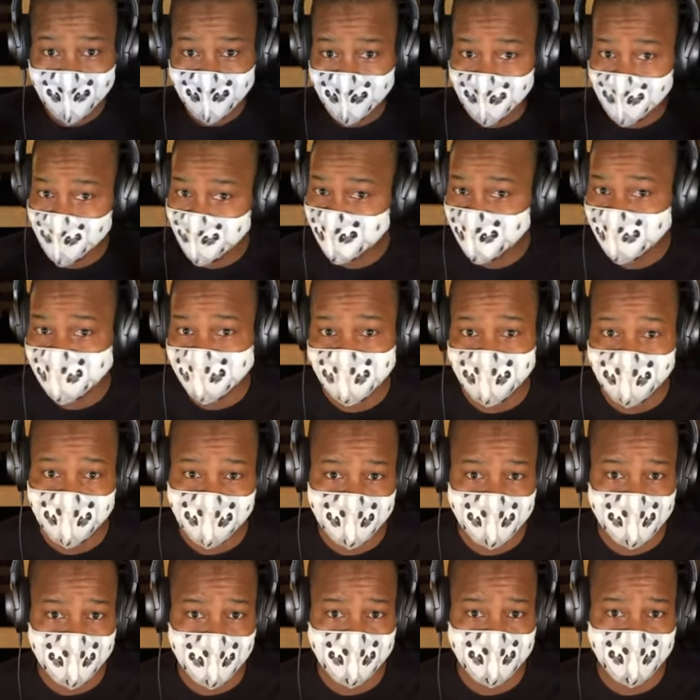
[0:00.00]
every
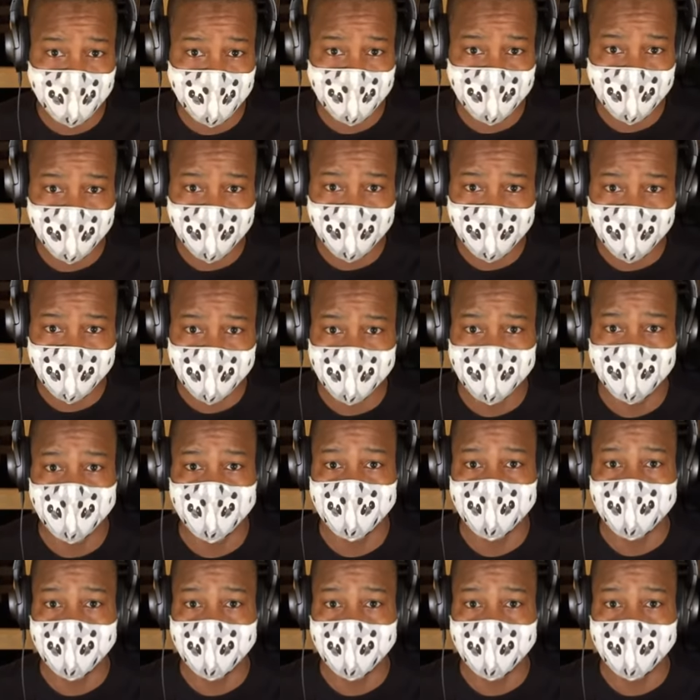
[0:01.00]
secret Japanese person